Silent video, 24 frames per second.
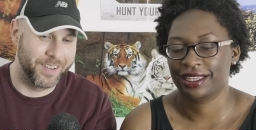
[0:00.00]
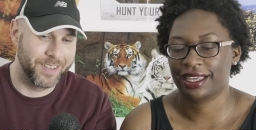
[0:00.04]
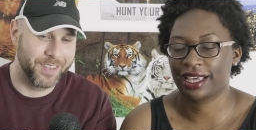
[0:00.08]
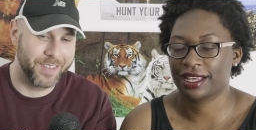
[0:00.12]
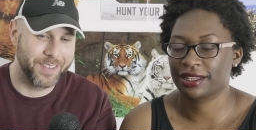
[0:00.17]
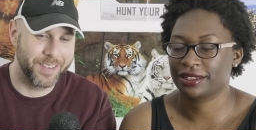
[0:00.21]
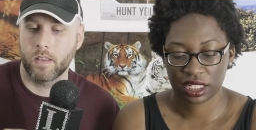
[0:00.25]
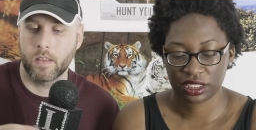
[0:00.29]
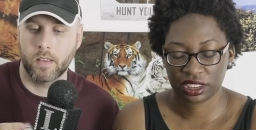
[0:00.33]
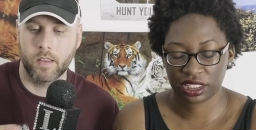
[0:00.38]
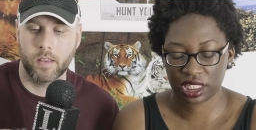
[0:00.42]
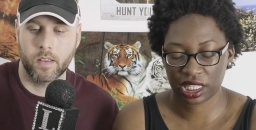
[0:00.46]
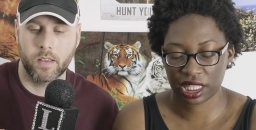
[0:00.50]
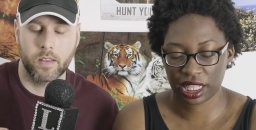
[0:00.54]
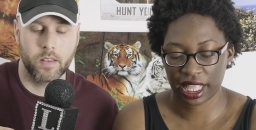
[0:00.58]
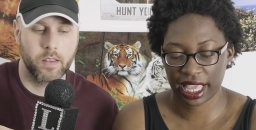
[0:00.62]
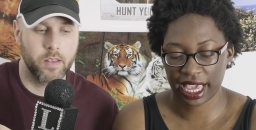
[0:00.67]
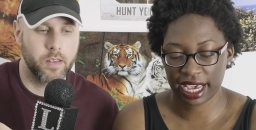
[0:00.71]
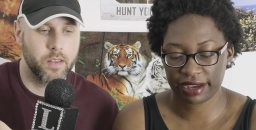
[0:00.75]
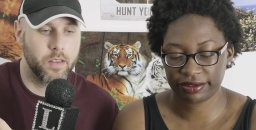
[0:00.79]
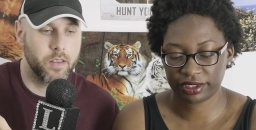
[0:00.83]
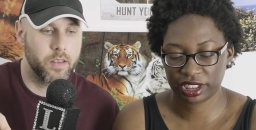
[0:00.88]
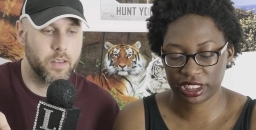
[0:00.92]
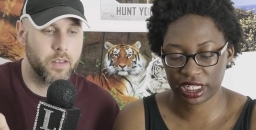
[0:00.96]
Speaker 1: Yeah. So then
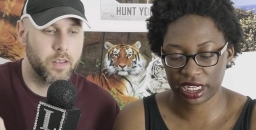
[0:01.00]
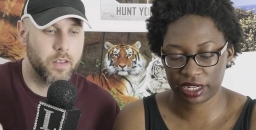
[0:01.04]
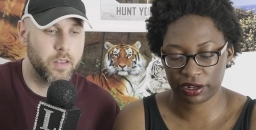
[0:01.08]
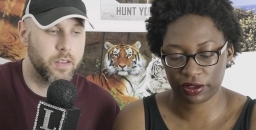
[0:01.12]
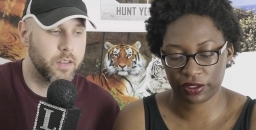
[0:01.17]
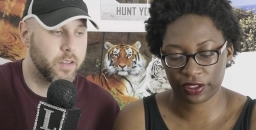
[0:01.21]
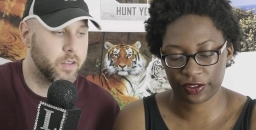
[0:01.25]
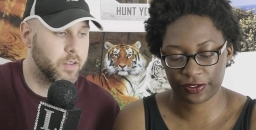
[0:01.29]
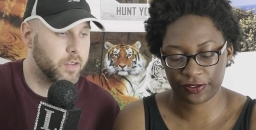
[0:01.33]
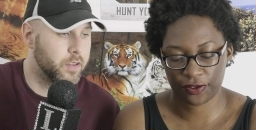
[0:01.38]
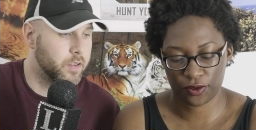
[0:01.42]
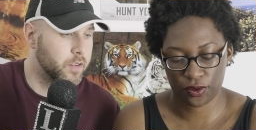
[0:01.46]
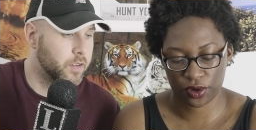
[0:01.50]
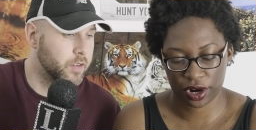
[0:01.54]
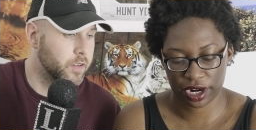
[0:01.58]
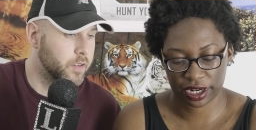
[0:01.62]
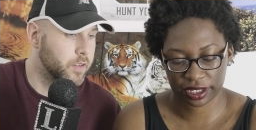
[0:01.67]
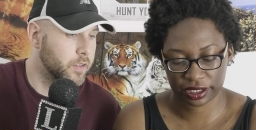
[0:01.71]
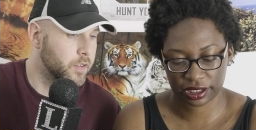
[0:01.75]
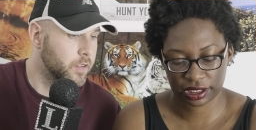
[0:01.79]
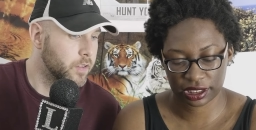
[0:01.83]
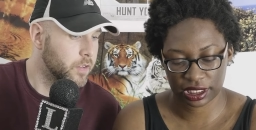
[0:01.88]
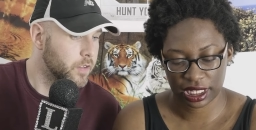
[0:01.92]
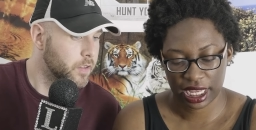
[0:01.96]
they have Channel the
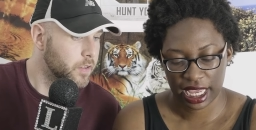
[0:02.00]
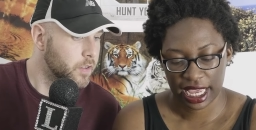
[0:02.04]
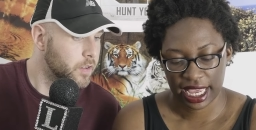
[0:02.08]
Force.